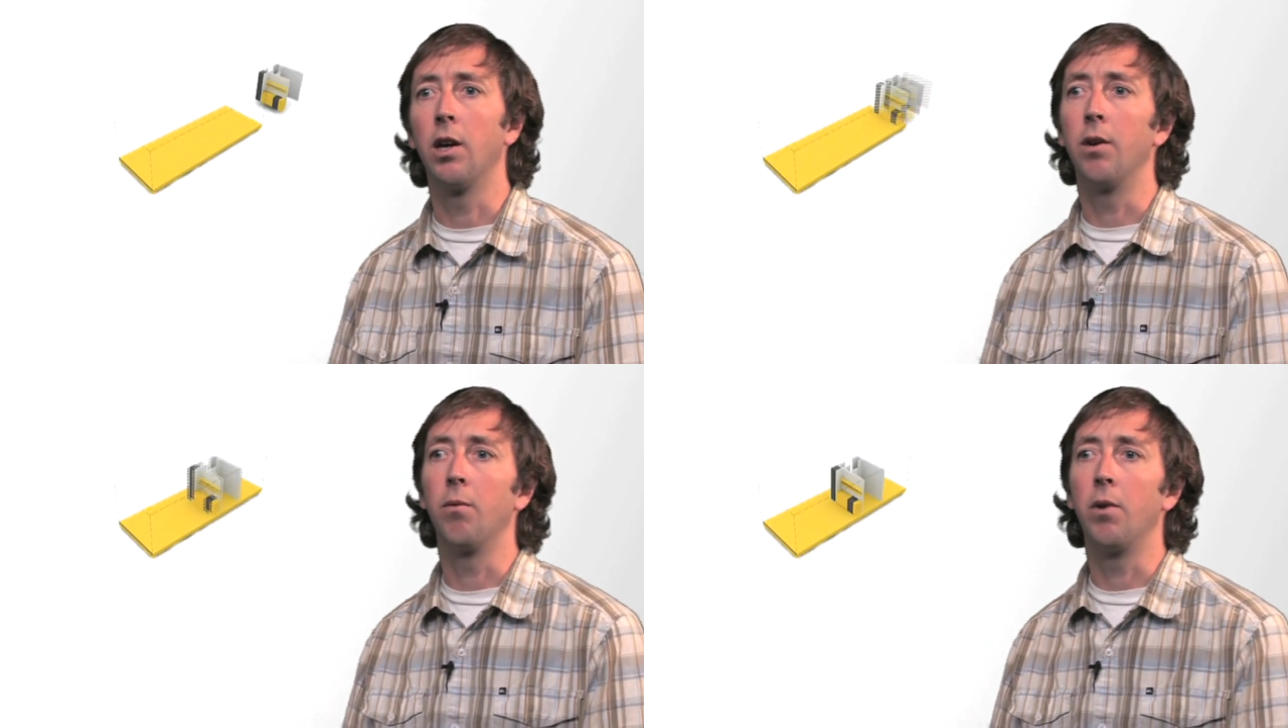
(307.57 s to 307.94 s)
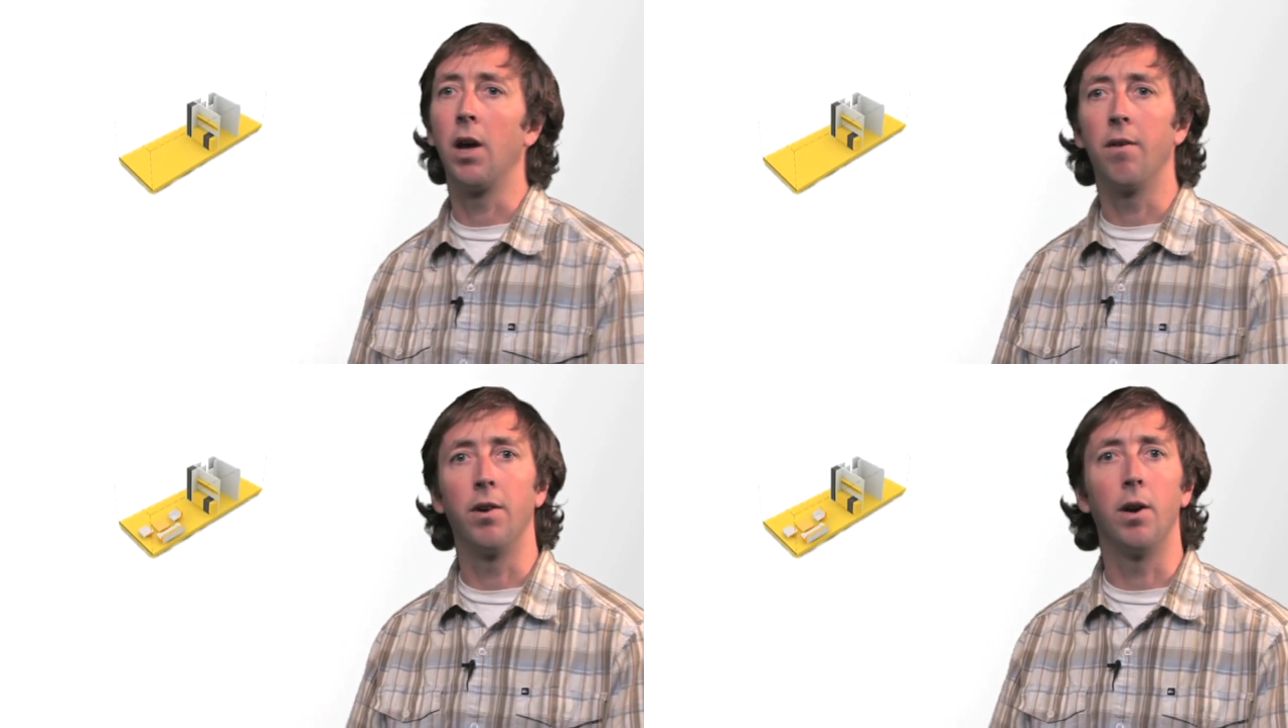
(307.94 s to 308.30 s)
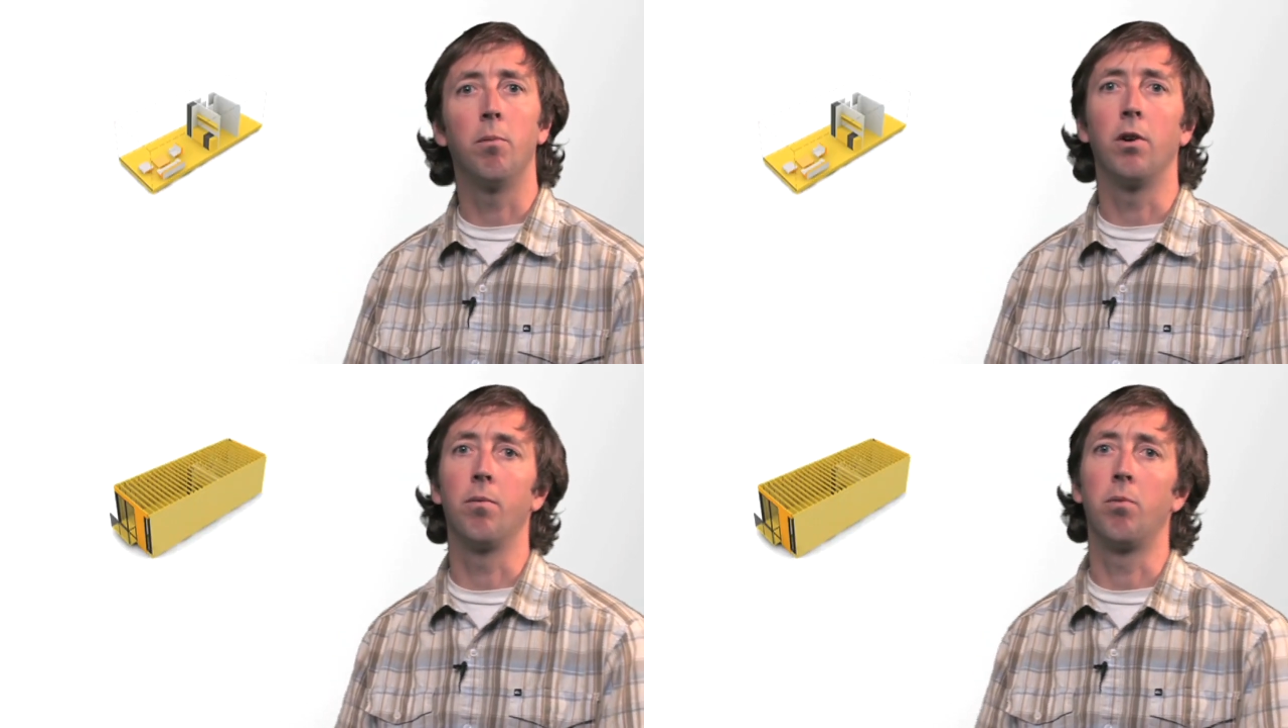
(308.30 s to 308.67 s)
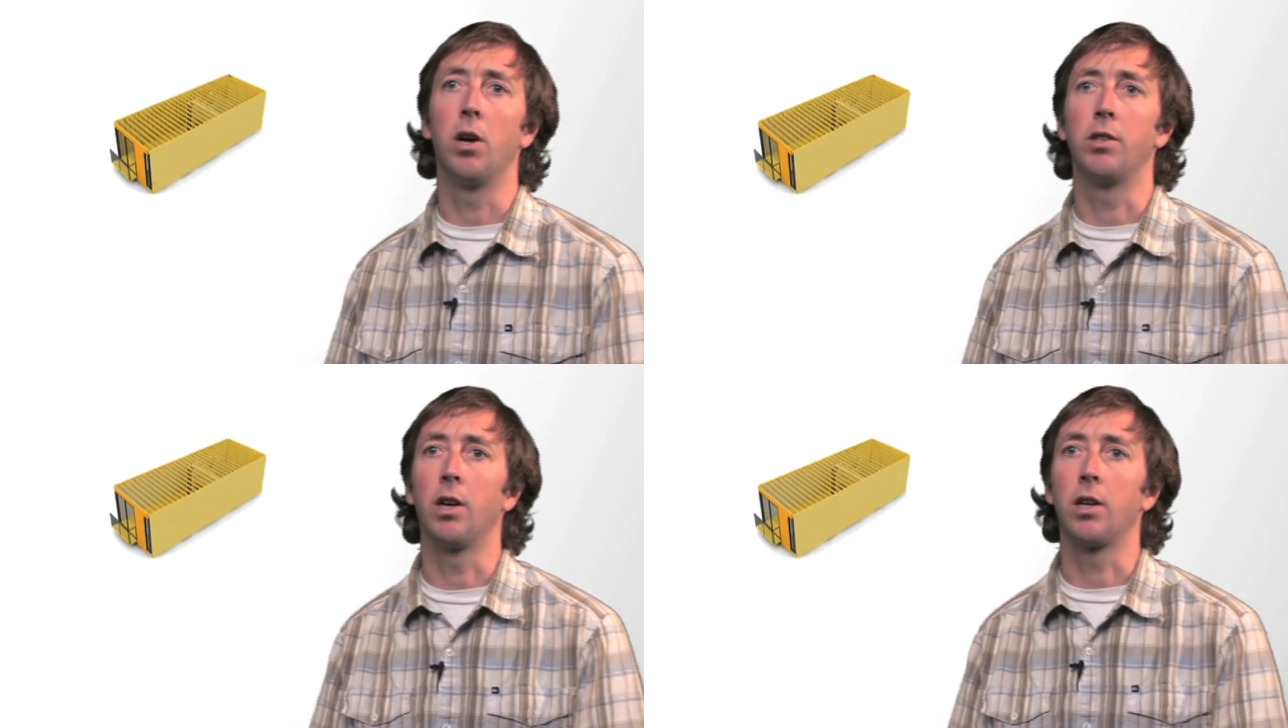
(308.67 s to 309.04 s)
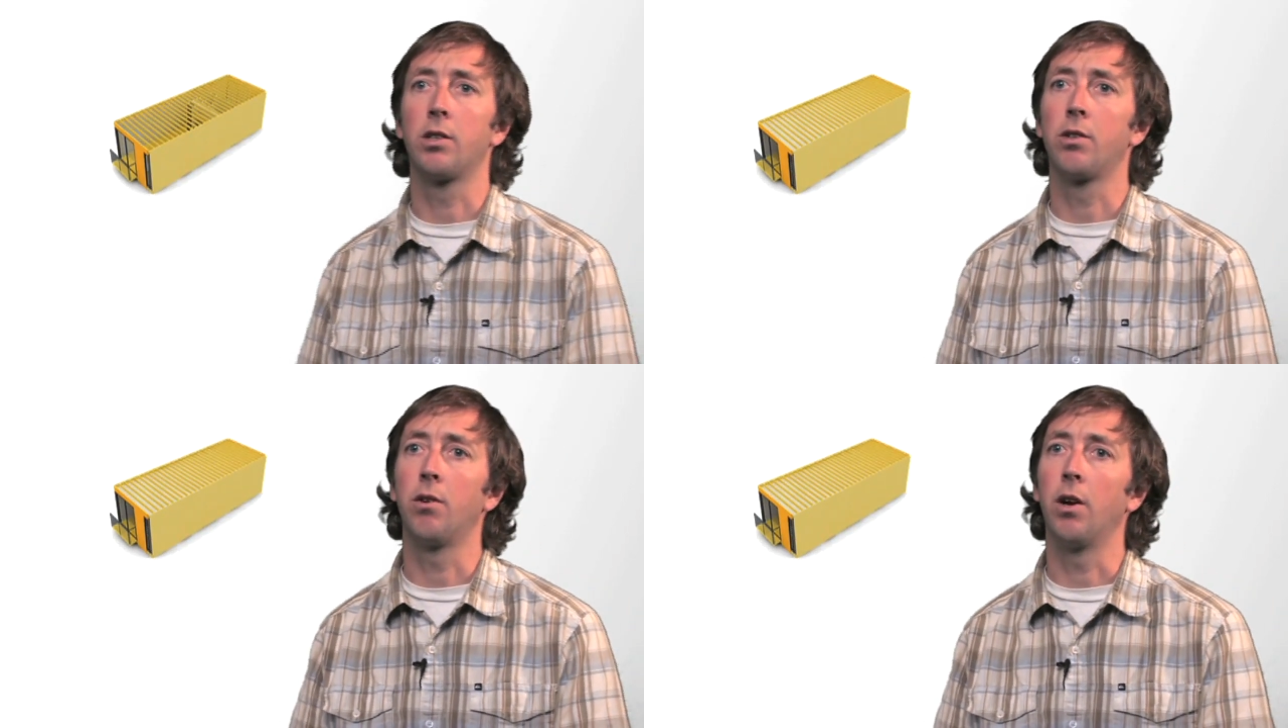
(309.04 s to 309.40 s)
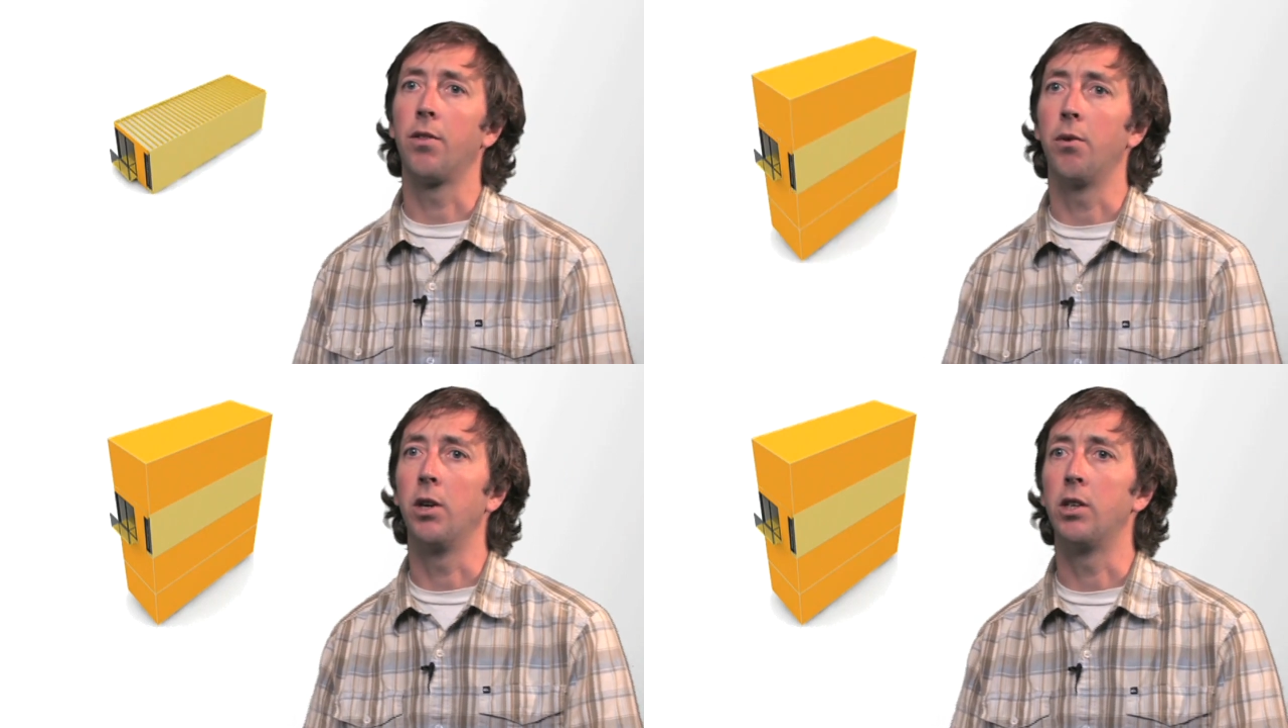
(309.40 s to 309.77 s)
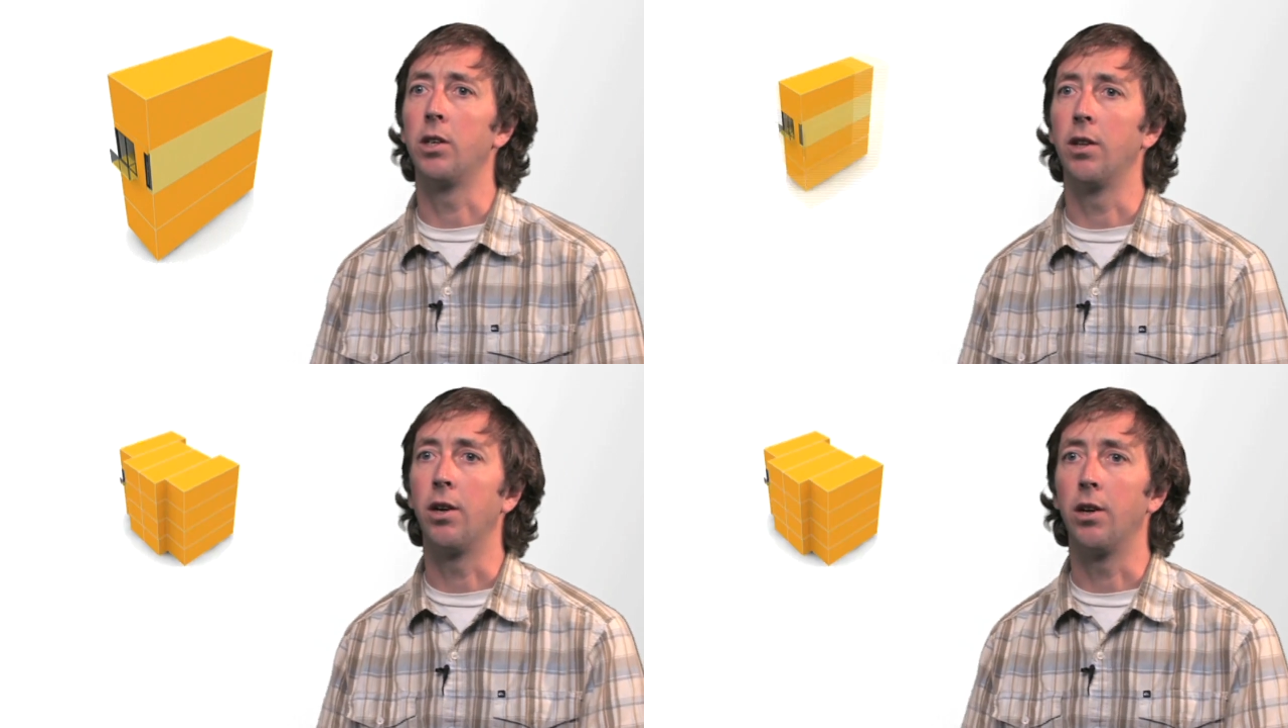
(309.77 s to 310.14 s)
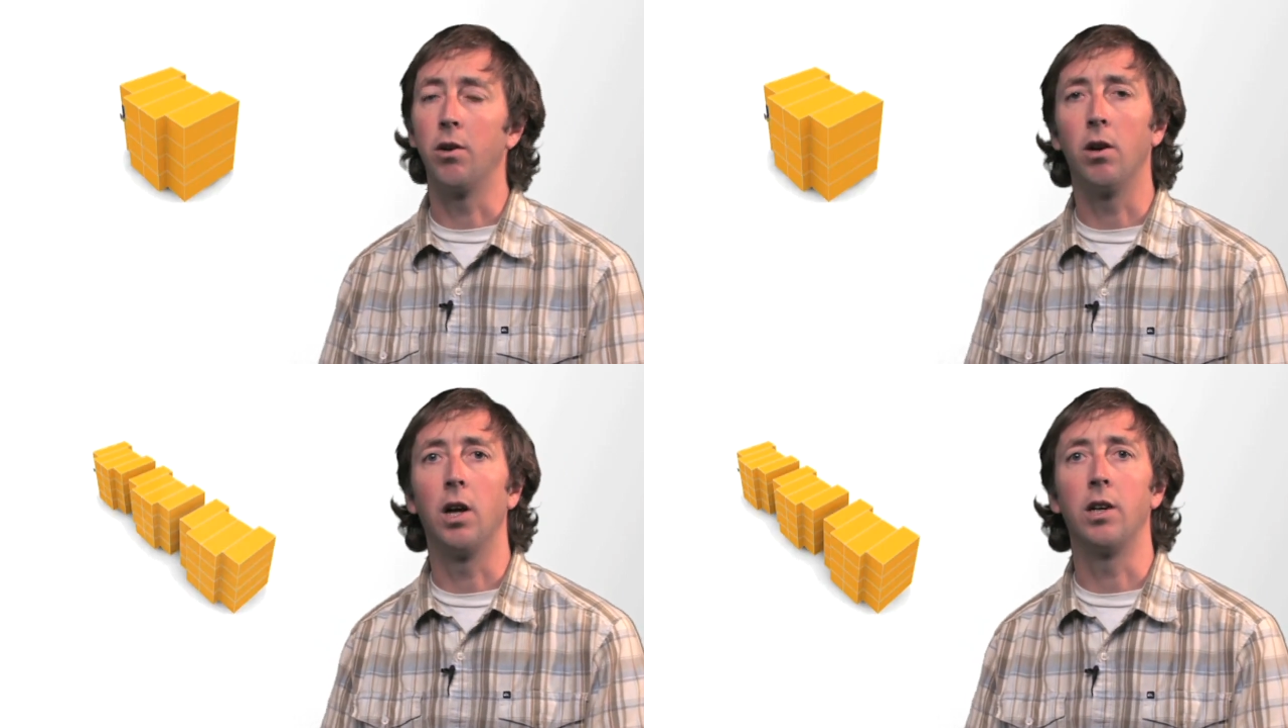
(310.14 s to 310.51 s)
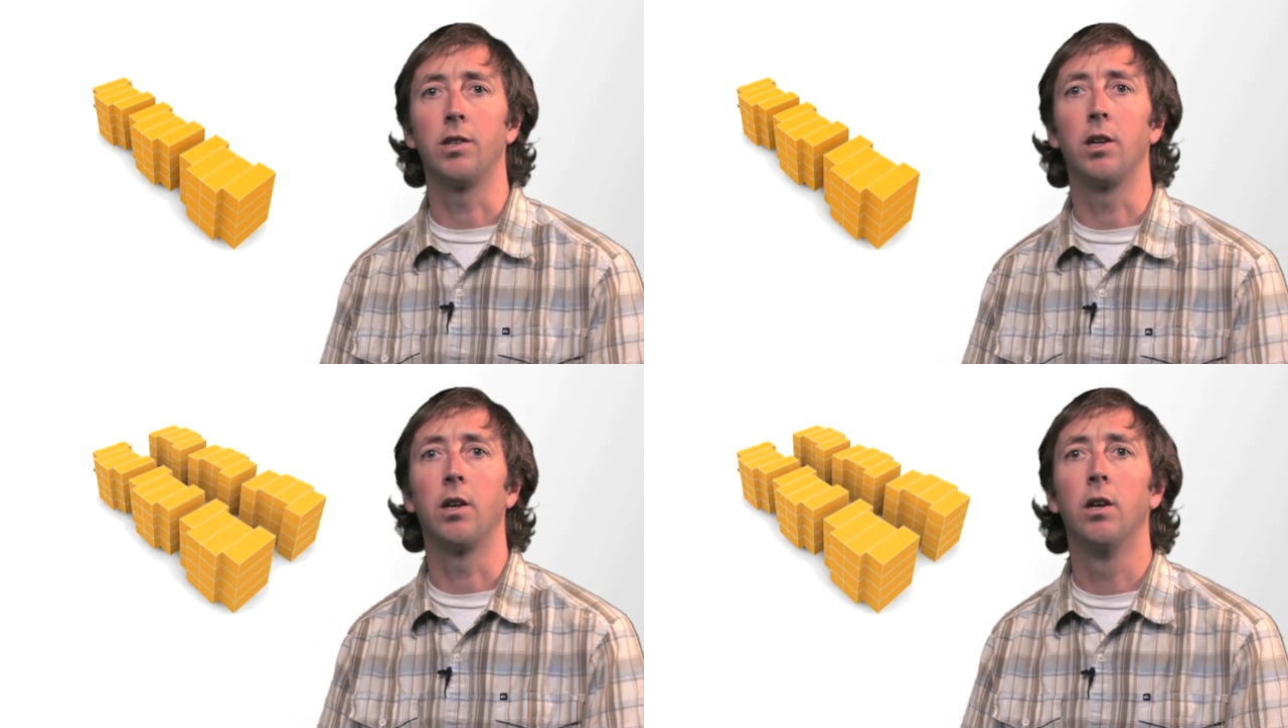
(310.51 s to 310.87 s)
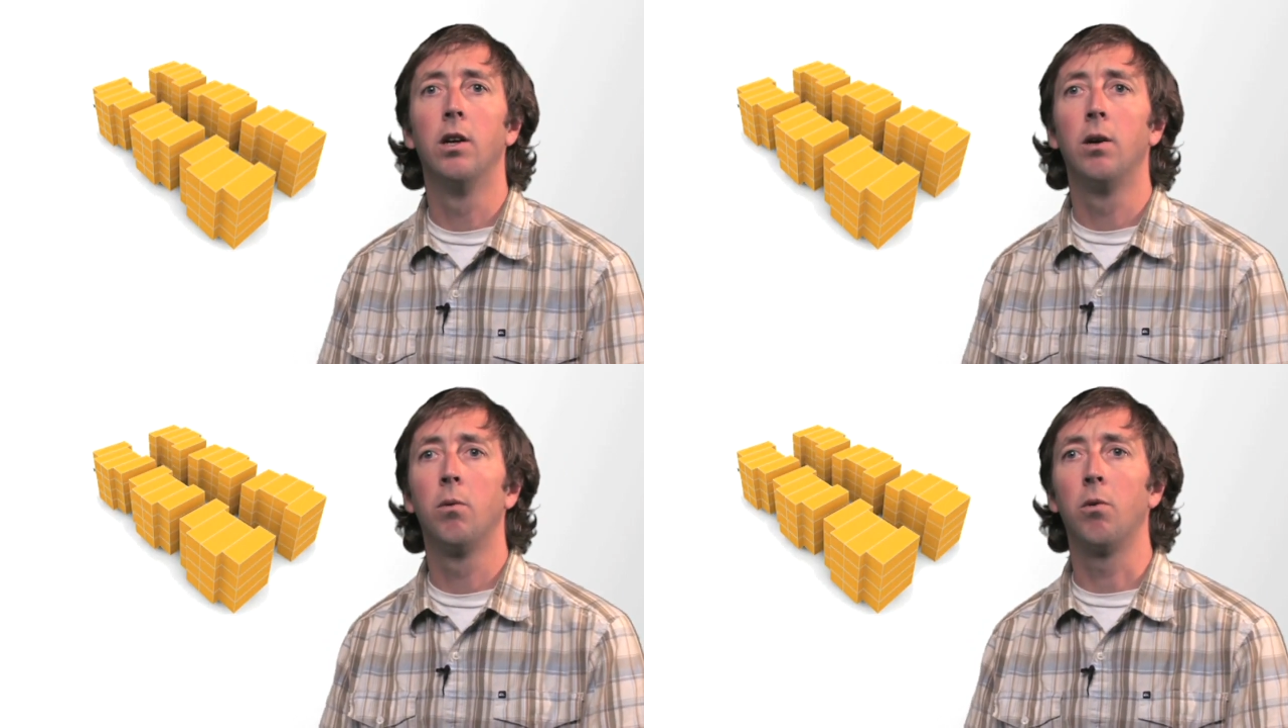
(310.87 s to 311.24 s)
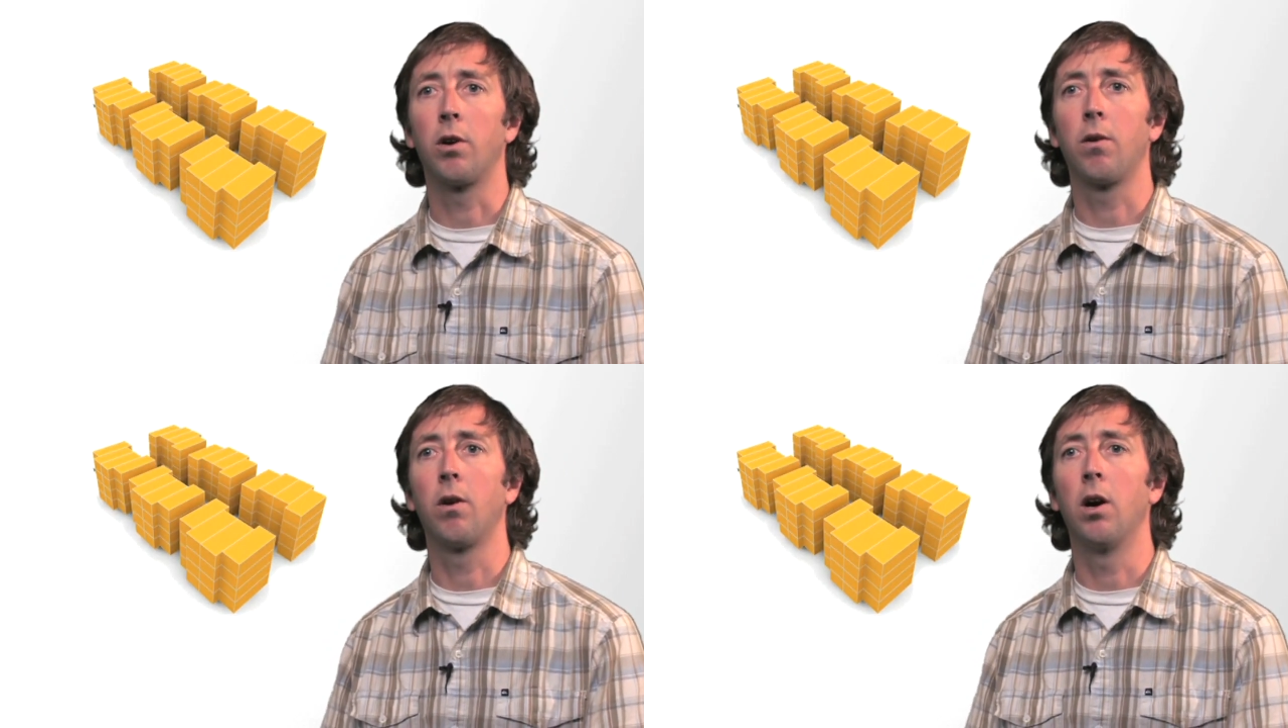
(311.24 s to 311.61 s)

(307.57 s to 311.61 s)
and we have a number of projects throughout the region that are utilizing work,